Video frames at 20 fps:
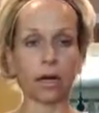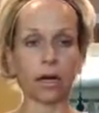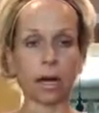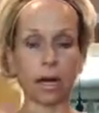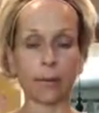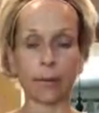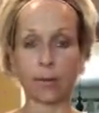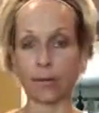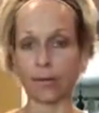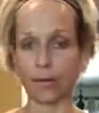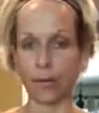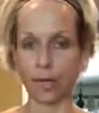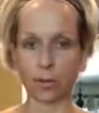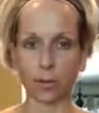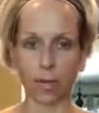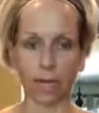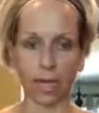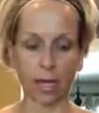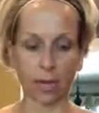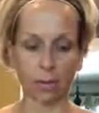I'm at a phase
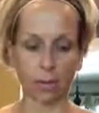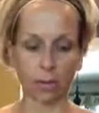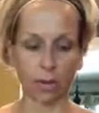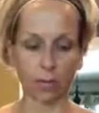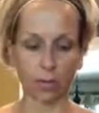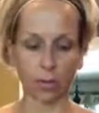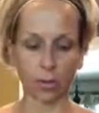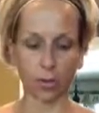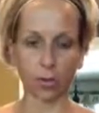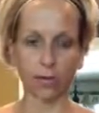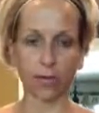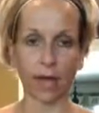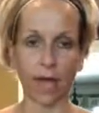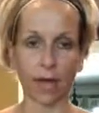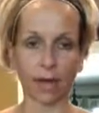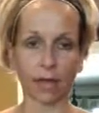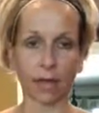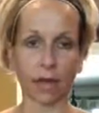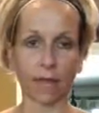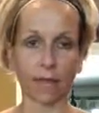right now where I'm sort of
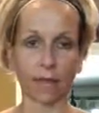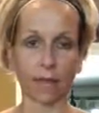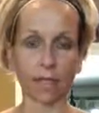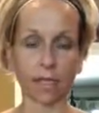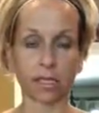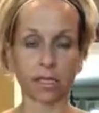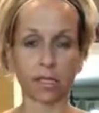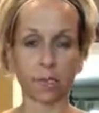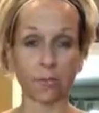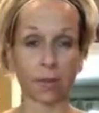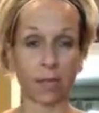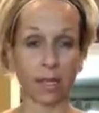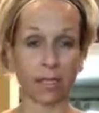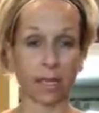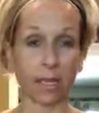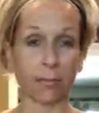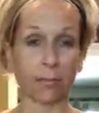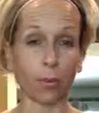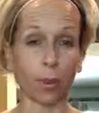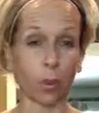adding on things just based
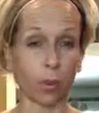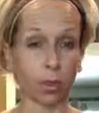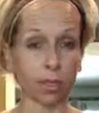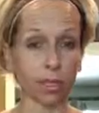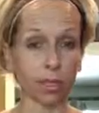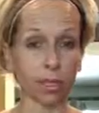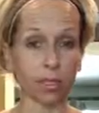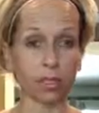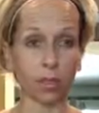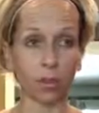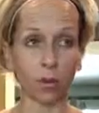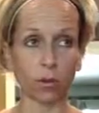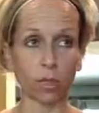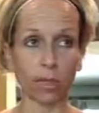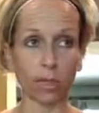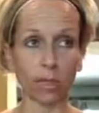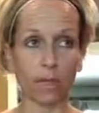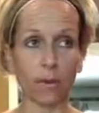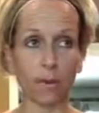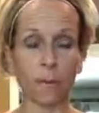on portions
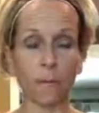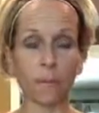only.